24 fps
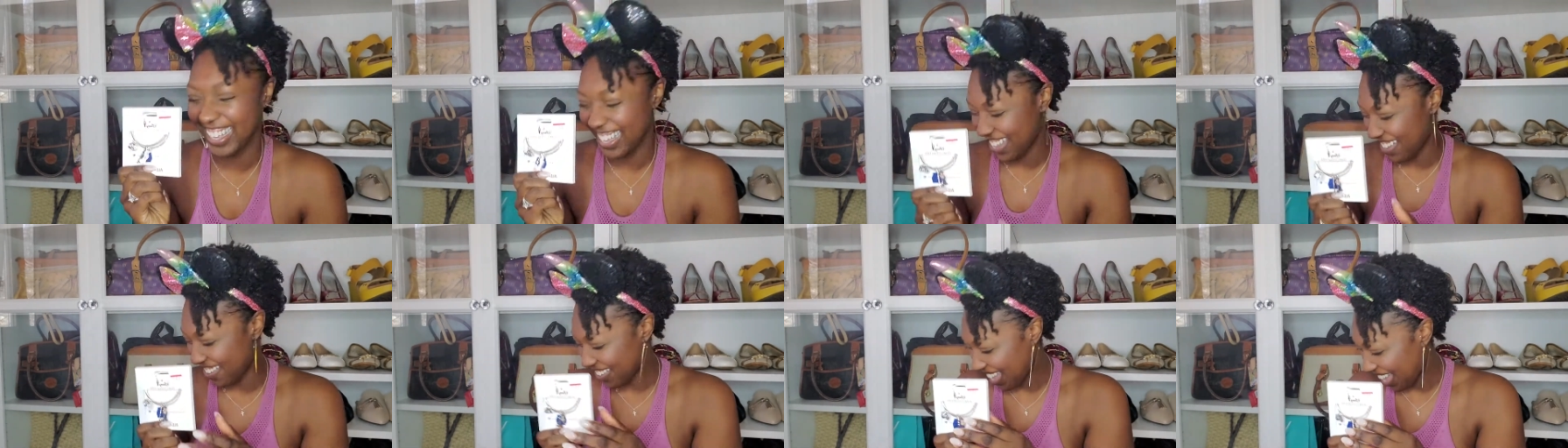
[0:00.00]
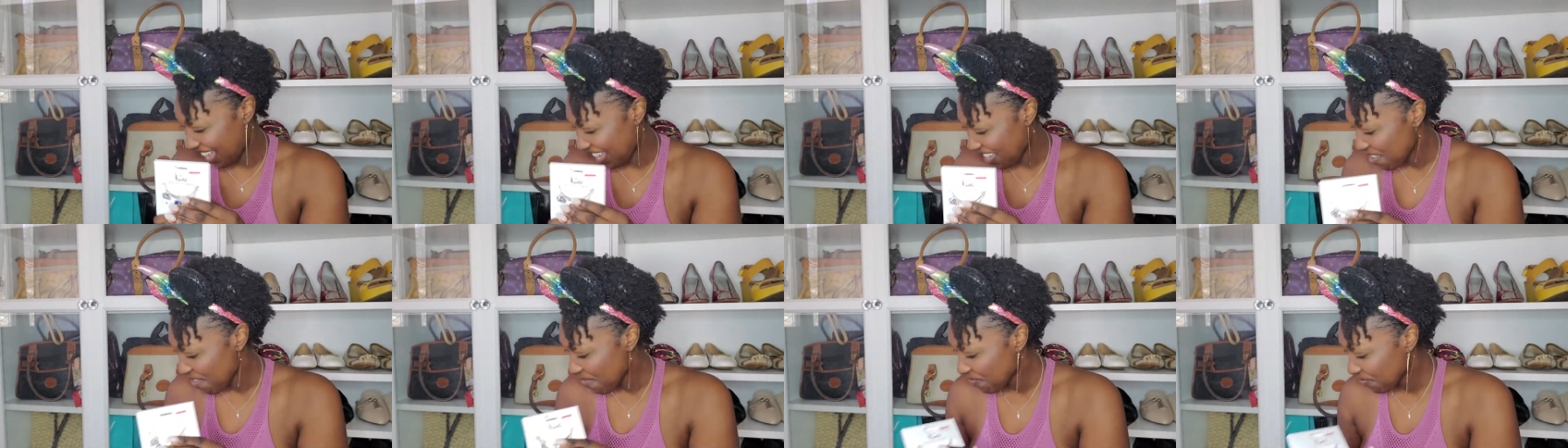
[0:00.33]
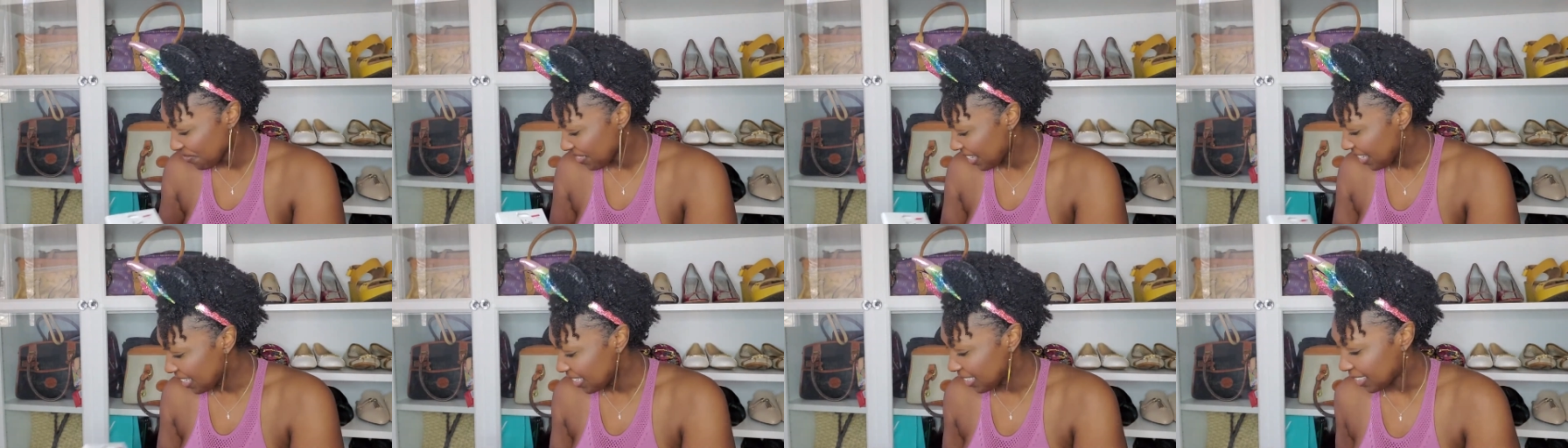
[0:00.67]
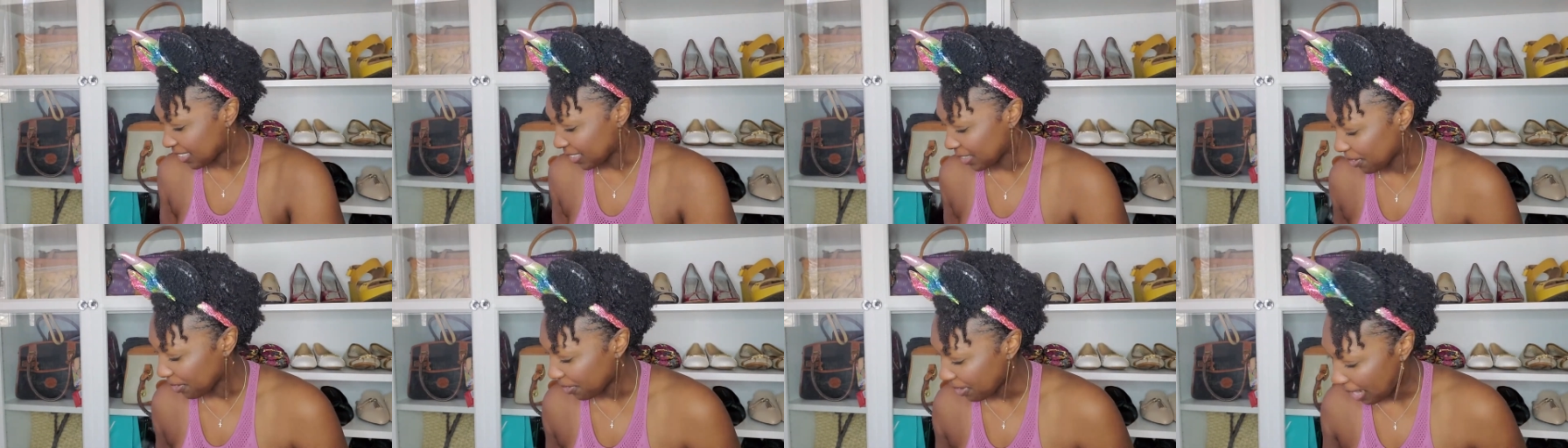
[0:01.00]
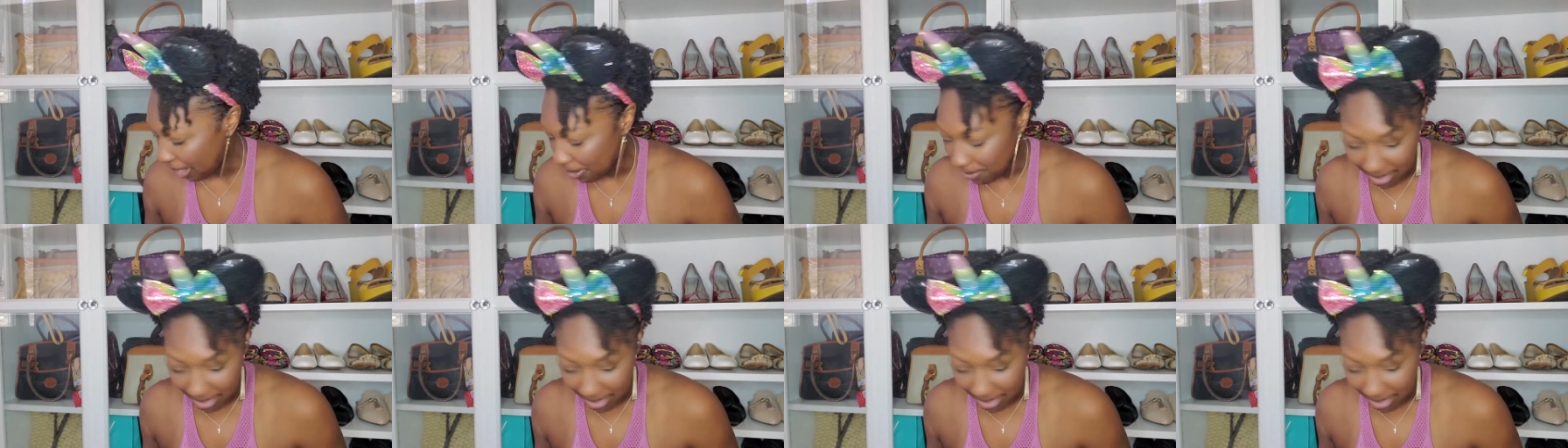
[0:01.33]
Okay, so grab